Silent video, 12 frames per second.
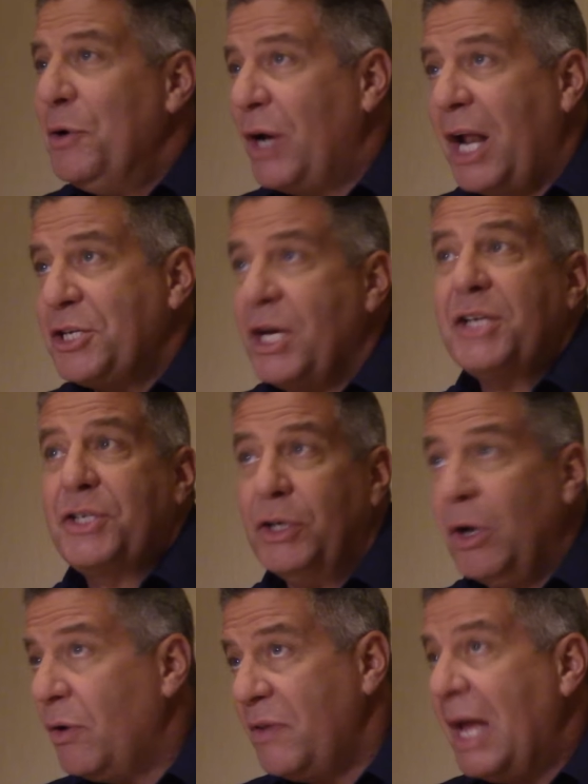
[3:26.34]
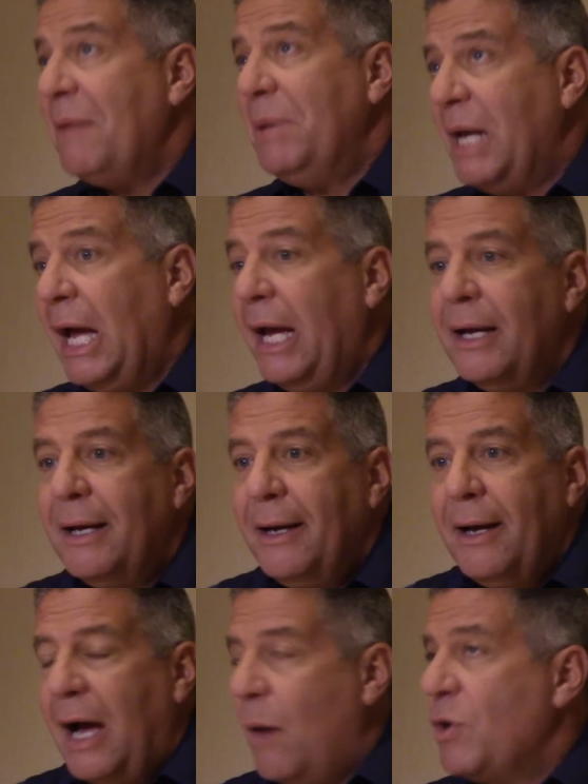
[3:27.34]
who got a chance to go to the NBA,
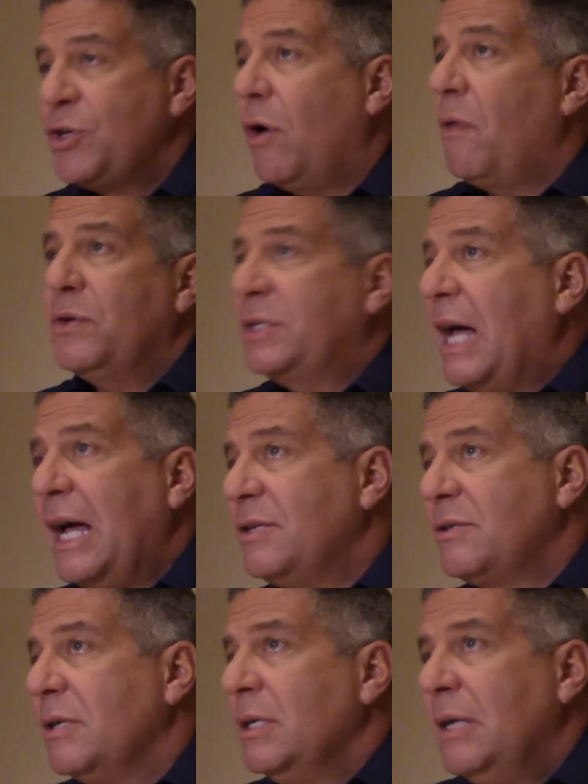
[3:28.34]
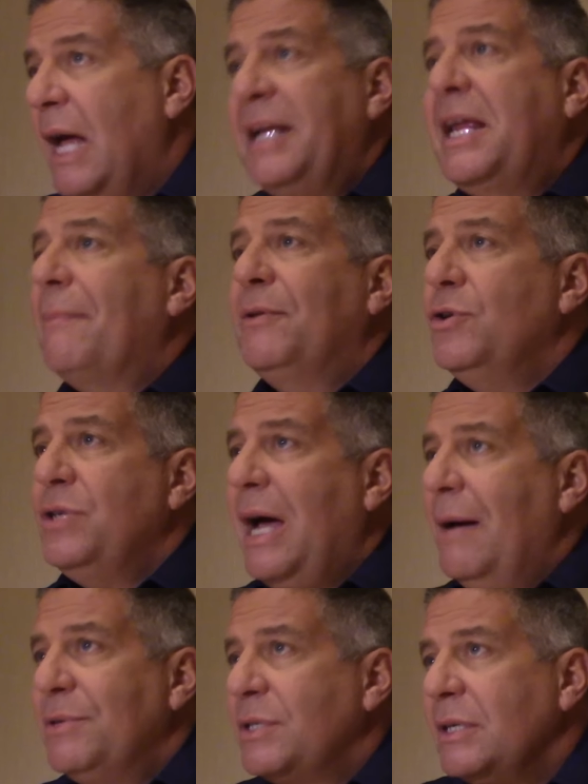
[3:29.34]
I wish all those guys had kept their
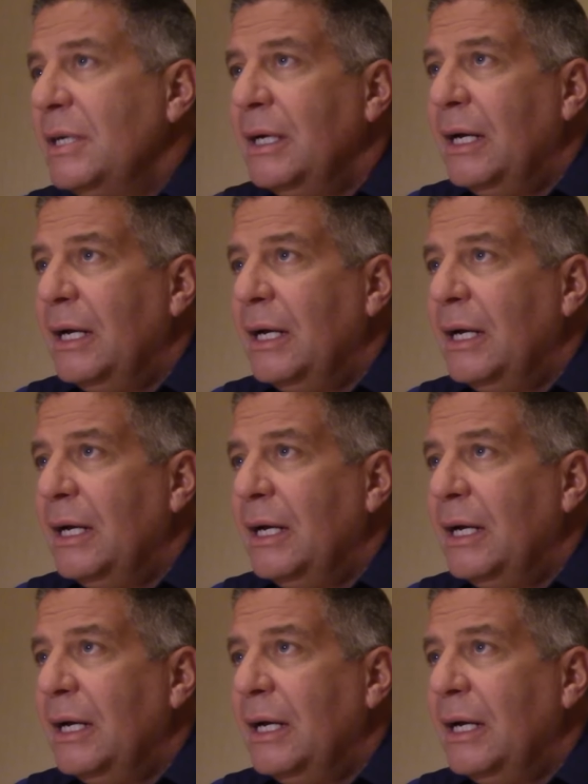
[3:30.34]
jobs